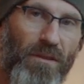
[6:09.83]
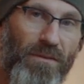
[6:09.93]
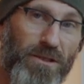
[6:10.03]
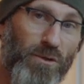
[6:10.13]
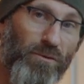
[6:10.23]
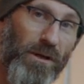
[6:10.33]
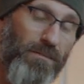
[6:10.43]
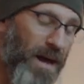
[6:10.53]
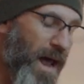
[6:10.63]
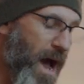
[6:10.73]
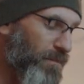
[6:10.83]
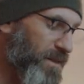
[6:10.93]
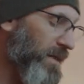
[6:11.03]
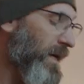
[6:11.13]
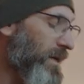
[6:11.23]
That's a really bad
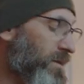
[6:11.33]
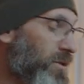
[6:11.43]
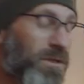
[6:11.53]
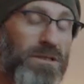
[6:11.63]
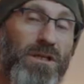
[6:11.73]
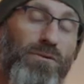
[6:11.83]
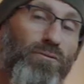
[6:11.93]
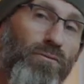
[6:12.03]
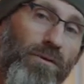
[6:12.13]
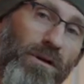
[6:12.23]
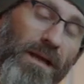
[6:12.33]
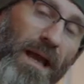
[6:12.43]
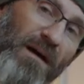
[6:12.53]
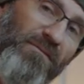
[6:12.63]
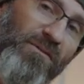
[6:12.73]
habit to get into because it can really
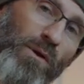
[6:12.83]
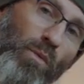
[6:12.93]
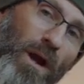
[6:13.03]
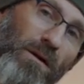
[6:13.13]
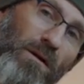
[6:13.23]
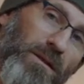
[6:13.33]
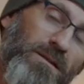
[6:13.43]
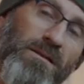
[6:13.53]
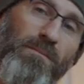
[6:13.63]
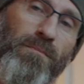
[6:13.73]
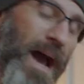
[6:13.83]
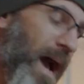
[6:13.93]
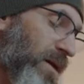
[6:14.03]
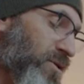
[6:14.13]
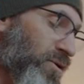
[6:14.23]
heavily wear onto the
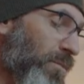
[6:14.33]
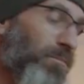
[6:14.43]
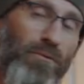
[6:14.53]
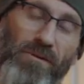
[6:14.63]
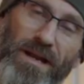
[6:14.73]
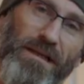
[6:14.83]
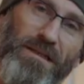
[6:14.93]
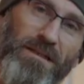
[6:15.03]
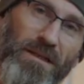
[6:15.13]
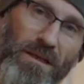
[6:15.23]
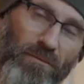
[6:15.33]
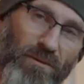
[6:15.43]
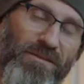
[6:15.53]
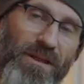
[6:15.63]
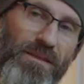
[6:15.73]
pads or the brakes
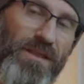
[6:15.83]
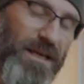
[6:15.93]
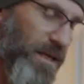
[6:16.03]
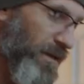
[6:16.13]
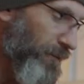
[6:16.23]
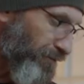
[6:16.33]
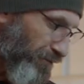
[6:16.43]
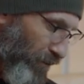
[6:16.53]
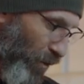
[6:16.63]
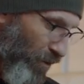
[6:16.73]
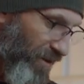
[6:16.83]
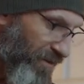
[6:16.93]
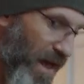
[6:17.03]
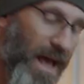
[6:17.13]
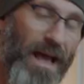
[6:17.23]
within the
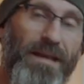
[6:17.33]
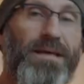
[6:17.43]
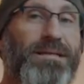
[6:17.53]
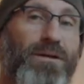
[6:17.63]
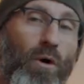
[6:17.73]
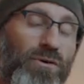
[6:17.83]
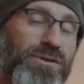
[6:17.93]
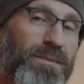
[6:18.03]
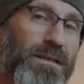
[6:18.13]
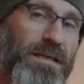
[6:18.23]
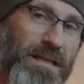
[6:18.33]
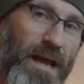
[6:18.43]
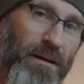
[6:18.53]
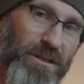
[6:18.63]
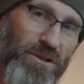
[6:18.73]
within the head and ultimately
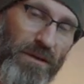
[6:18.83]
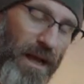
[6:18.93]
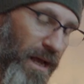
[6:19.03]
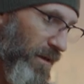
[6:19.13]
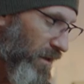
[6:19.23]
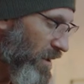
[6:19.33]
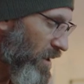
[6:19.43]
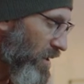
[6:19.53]
damage your head.